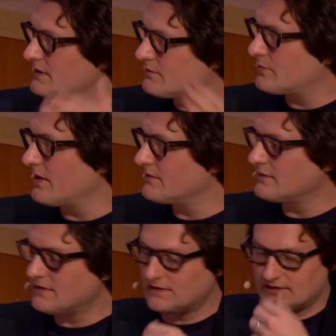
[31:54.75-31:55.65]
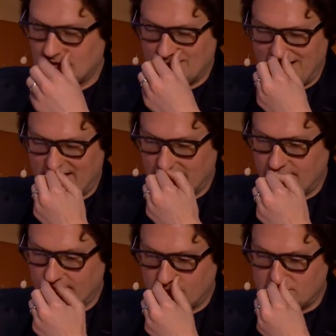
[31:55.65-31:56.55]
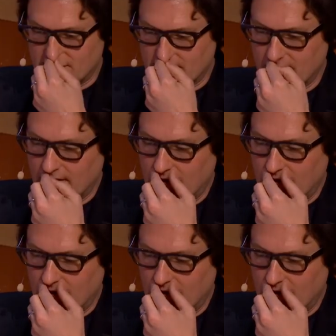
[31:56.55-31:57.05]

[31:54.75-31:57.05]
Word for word: its present and, and likely future,